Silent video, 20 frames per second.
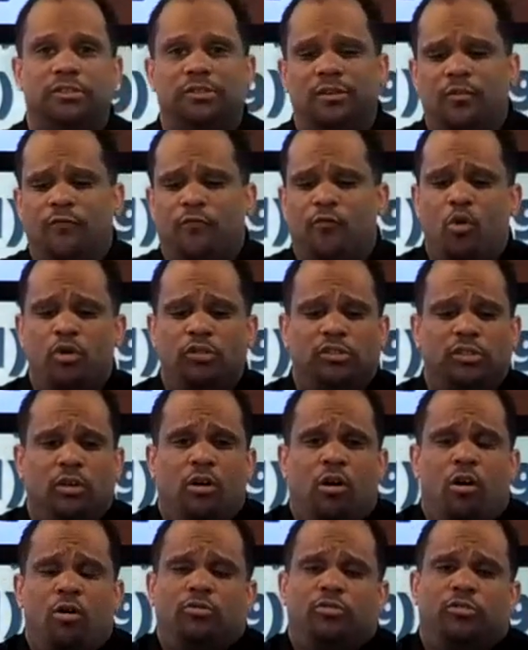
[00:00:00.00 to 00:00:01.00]
And of course, they're
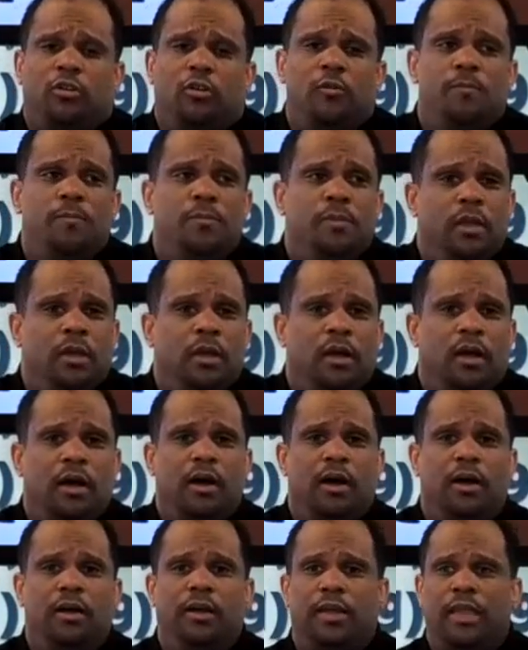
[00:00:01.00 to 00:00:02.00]
also,
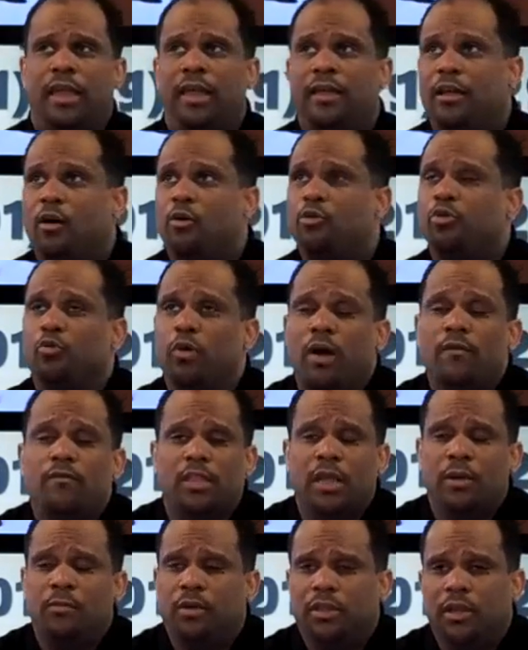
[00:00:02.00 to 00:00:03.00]
can't go through
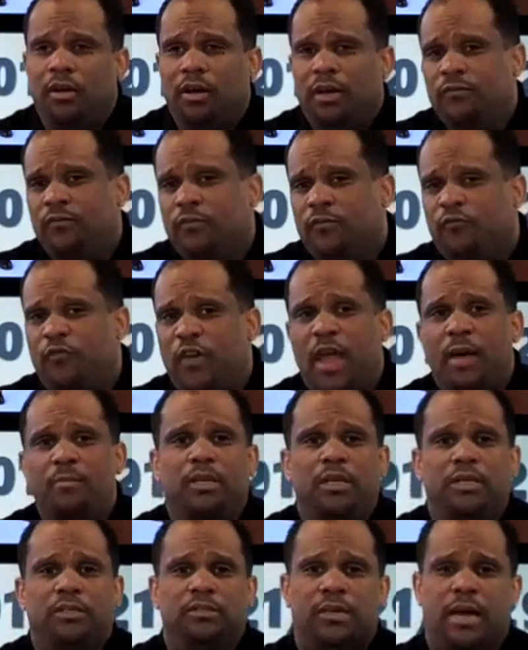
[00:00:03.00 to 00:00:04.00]
everything, but they're even
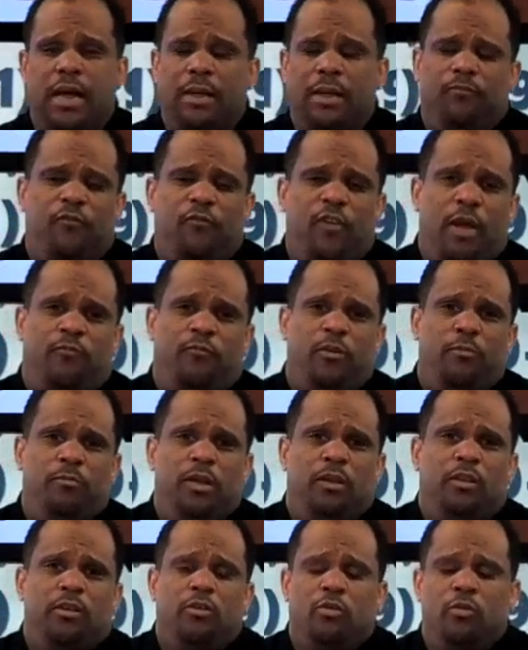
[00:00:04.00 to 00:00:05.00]
family type,
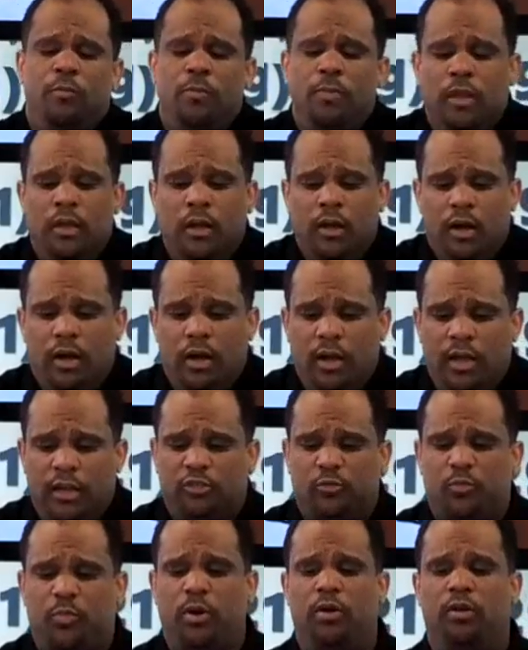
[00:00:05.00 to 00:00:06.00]
familial
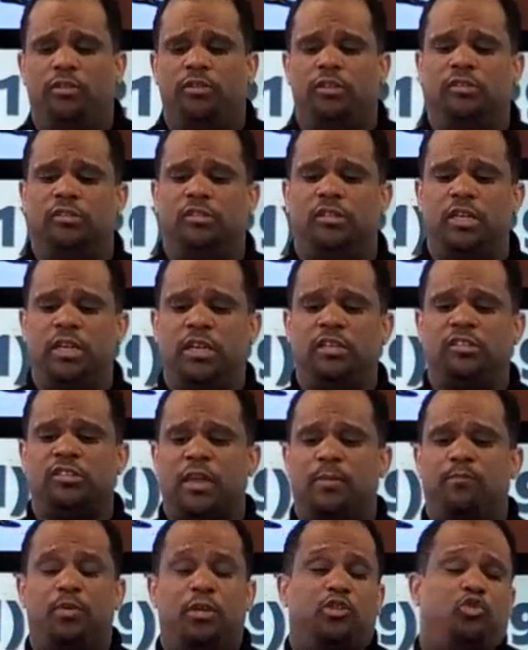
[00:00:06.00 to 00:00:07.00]
experiences. These can
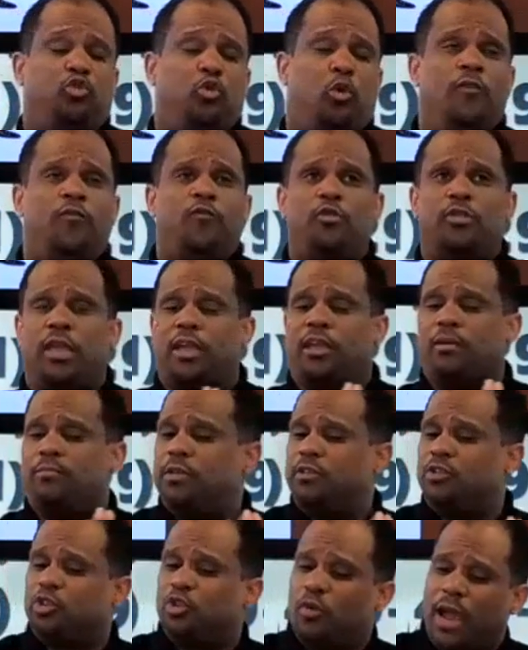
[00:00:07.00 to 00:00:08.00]
be joyful, they can be
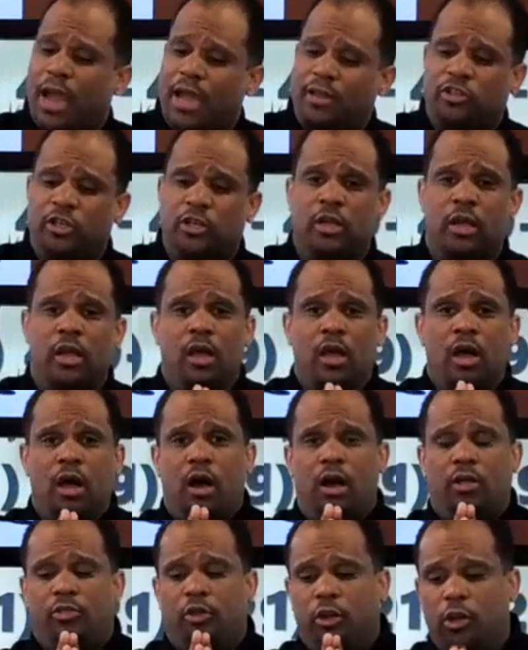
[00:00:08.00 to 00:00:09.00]
tragic,
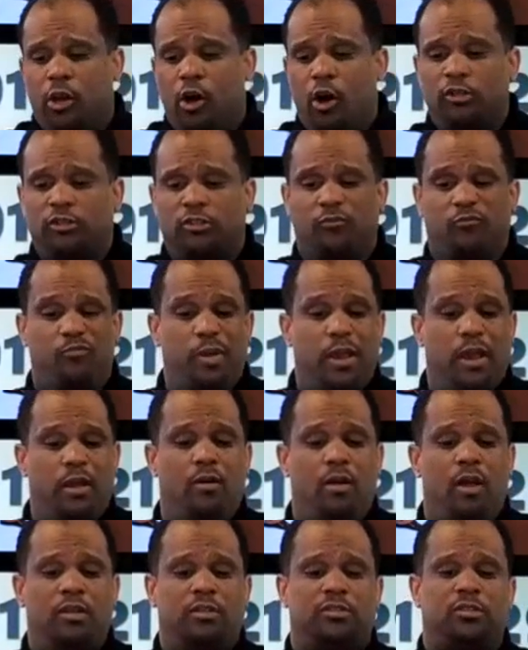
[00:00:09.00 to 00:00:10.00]
the loss of
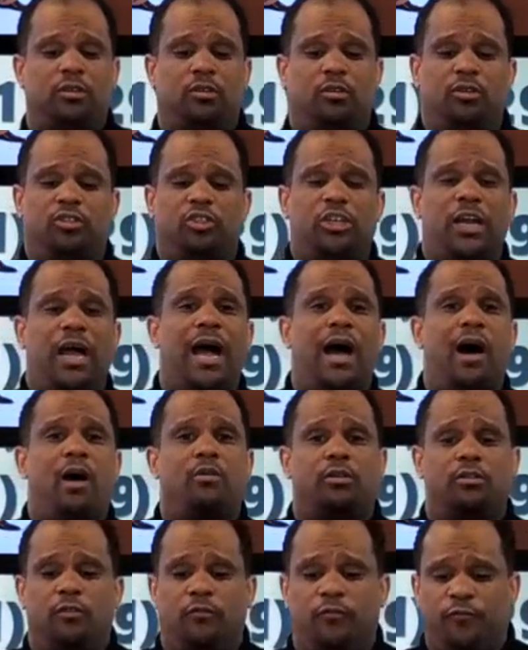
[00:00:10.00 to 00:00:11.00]
parents or a child, a
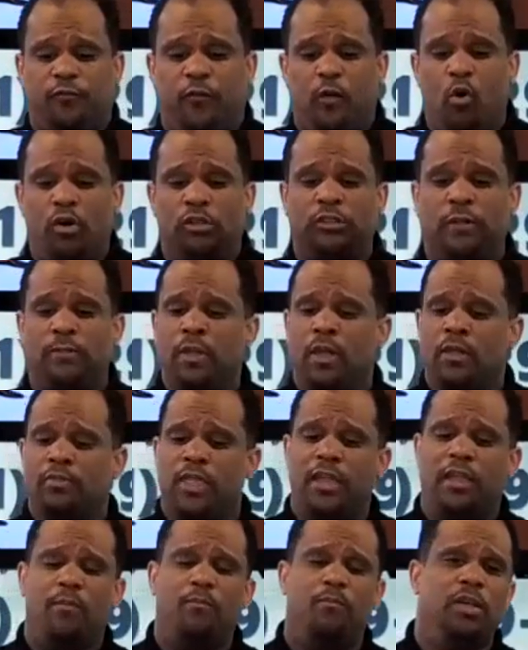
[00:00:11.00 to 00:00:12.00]
divorce. They
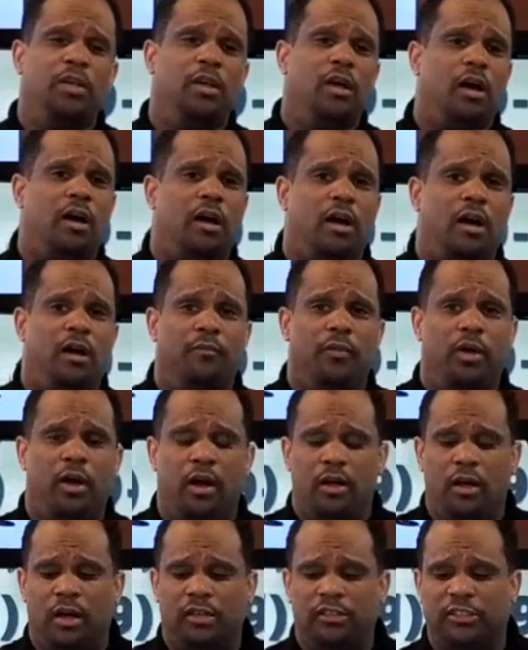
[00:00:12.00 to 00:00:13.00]
can be
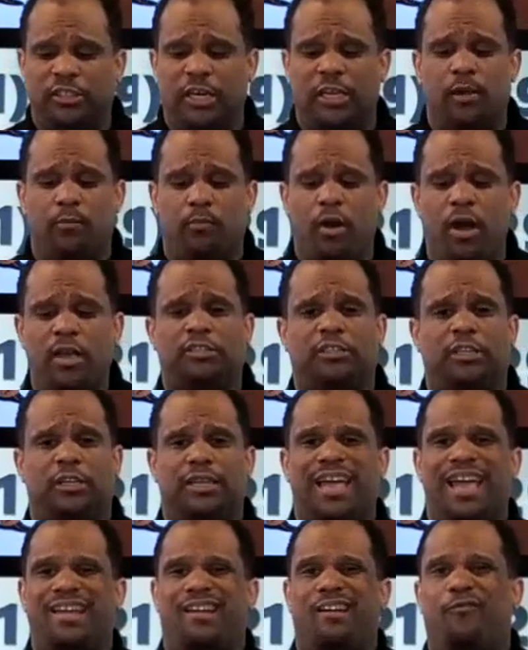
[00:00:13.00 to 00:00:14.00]
a celebration
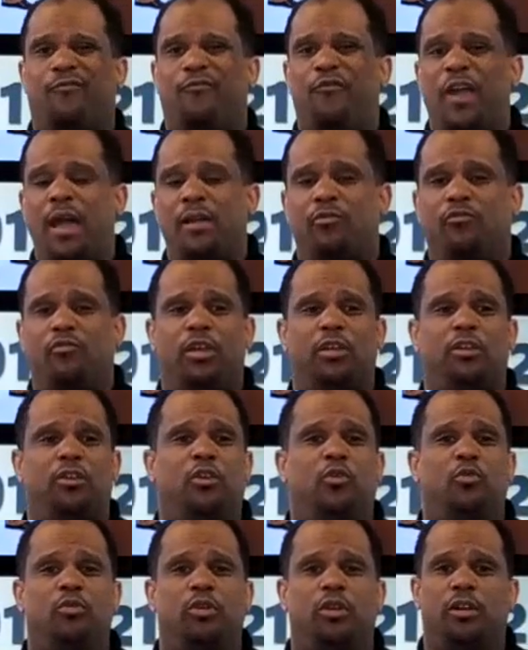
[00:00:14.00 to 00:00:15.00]
like a family
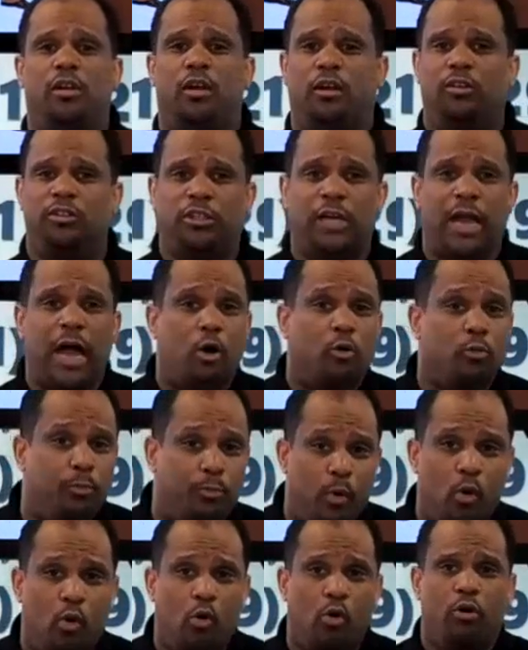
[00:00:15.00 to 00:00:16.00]
reunion, a child
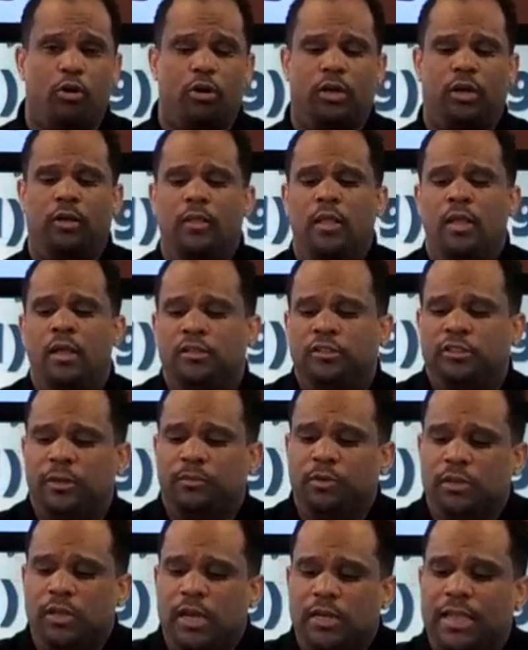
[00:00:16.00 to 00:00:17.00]
born,
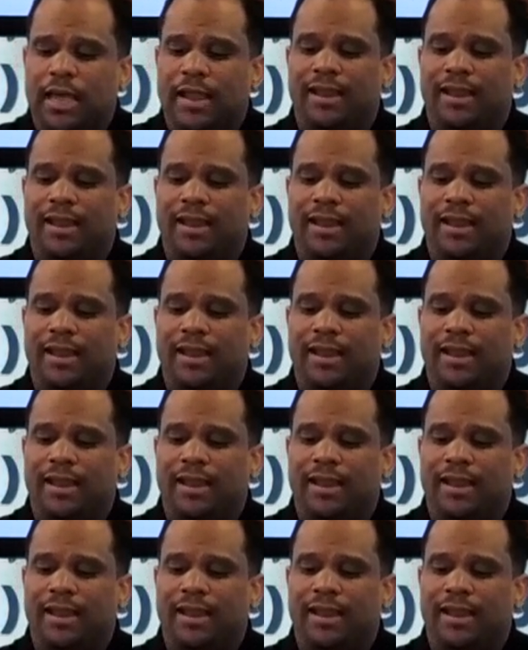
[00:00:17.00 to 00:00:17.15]
something like that.